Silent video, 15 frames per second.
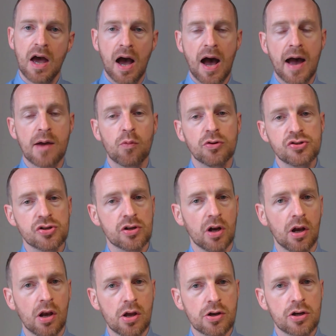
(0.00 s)
I want you to
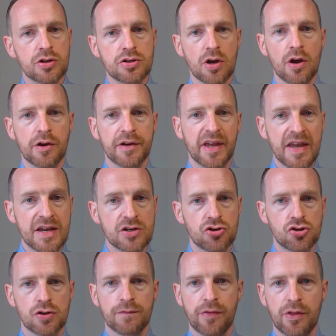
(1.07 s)
look down
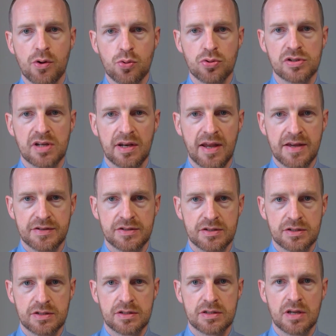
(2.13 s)
each of those
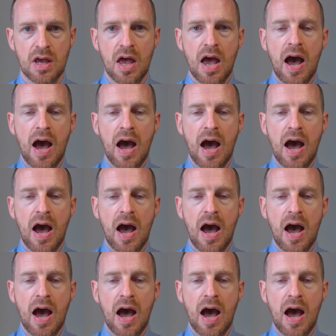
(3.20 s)
lists